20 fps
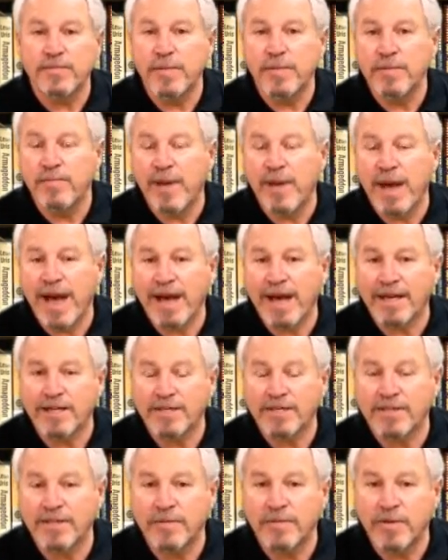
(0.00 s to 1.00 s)
me back
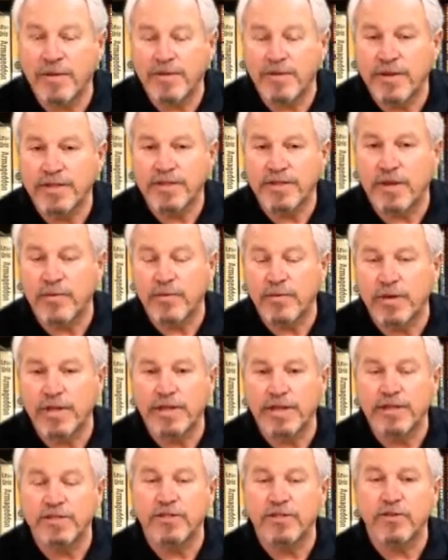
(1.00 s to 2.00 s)
into some of the things I
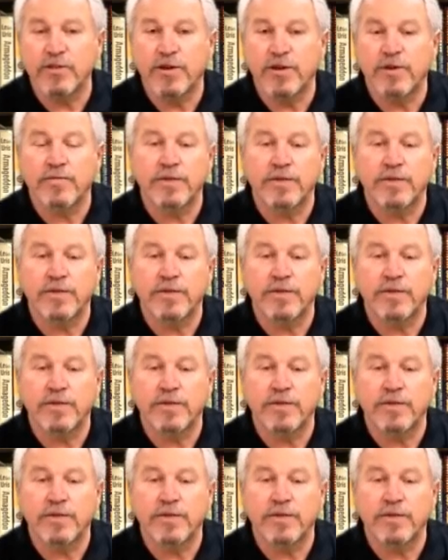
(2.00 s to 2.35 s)
really enjoy,